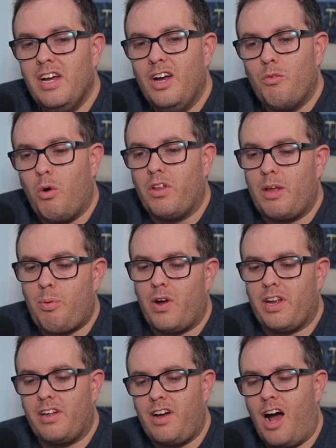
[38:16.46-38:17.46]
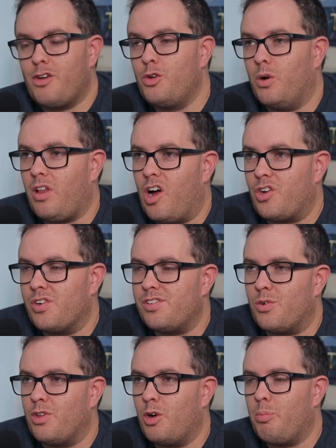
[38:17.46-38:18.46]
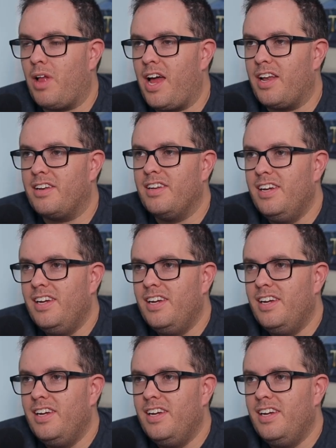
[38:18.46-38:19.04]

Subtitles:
Well, they probably got to Elantris or their planet